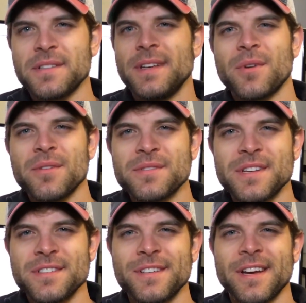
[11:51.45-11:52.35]
It's one of those
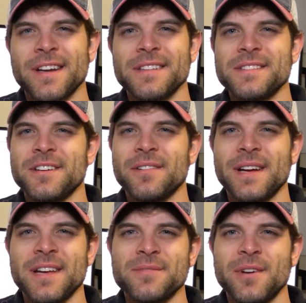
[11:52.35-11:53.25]
things that you got to consider, I
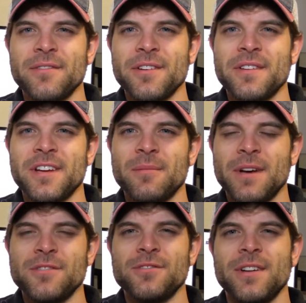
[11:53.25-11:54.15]
guess, whenever you're thinking
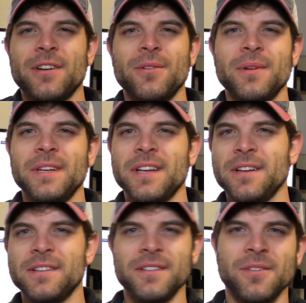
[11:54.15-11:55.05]
about should I go and get a
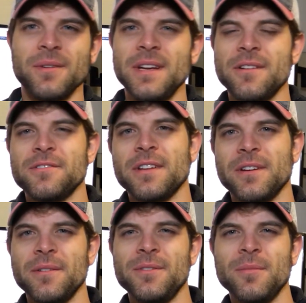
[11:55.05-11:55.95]
degree or should I
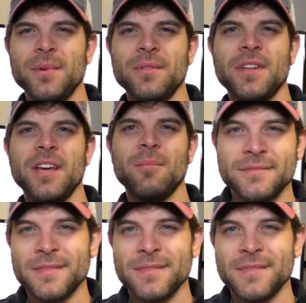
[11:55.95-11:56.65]
go into a boot camp?